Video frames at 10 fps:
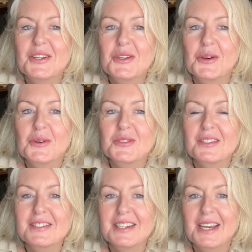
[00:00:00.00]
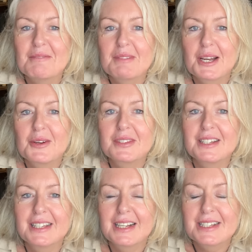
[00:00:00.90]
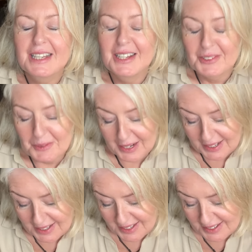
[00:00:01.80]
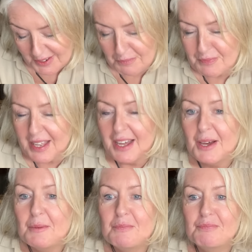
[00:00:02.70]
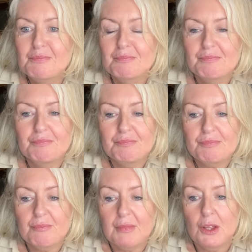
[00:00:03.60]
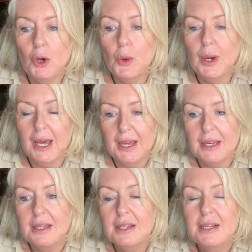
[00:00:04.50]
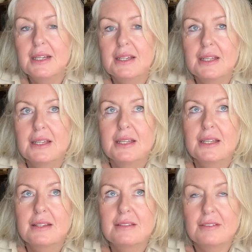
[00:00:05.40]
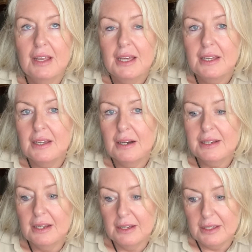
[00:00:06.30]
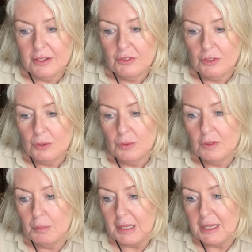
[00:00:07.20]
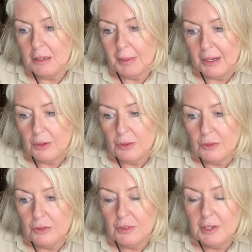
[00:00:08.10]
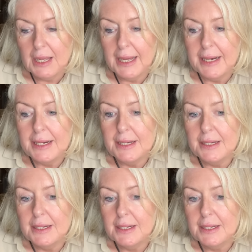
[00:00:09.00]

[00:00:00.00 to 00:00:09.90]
knows his name there of the little tail wag. Um, okay, today I'd like to speak about uh,